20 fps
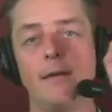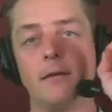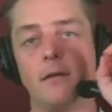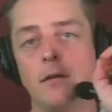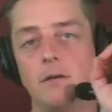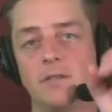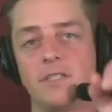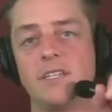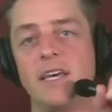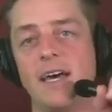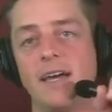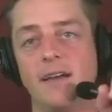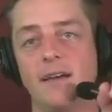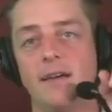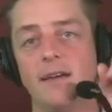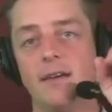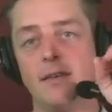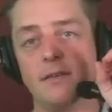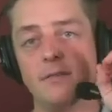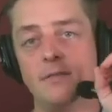goose egg,
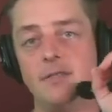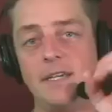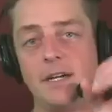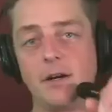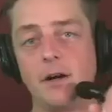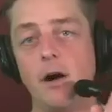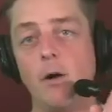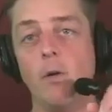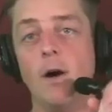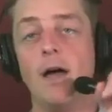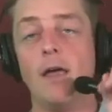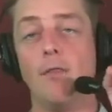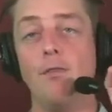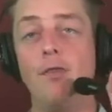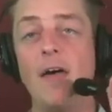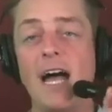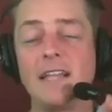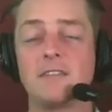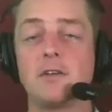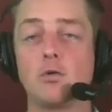0.
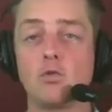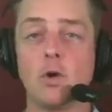That's a